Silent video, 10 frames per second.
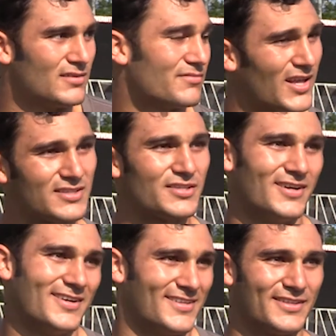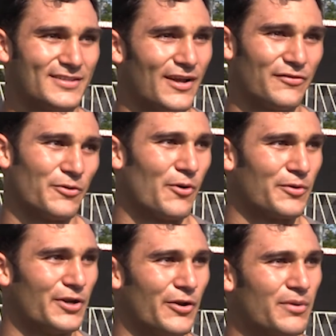that's definitely what we're
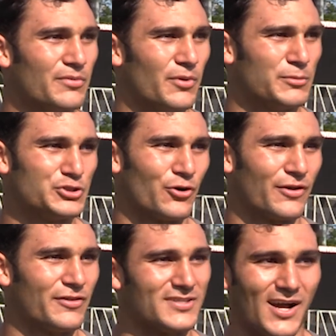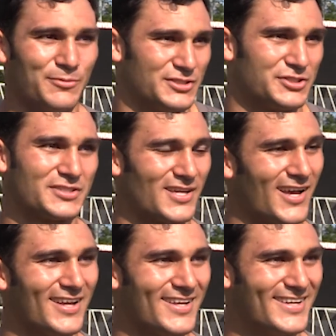doing. The majority of the time is just
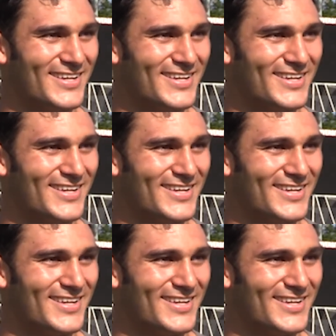that.